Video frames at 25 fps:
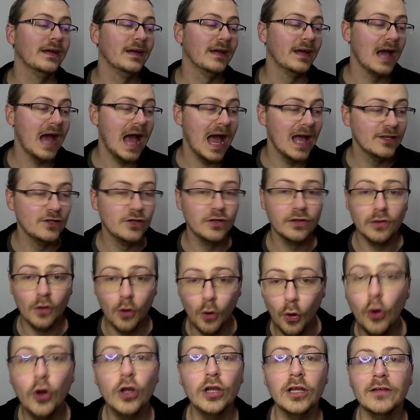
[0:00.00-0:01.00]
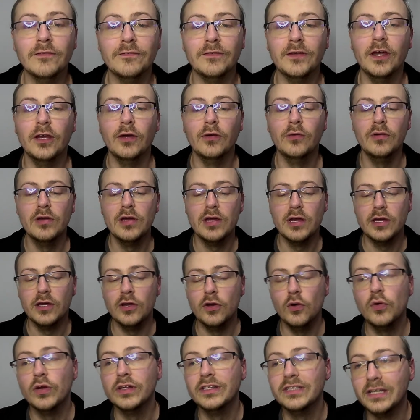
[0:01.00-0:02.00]
and just all of you who
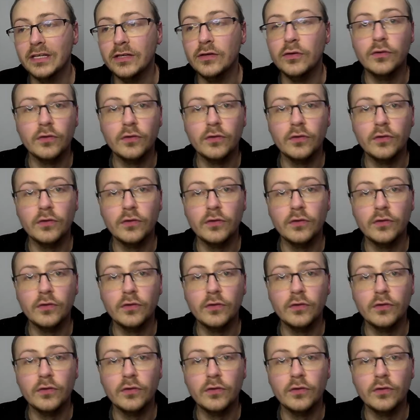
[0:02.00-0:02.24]
continue to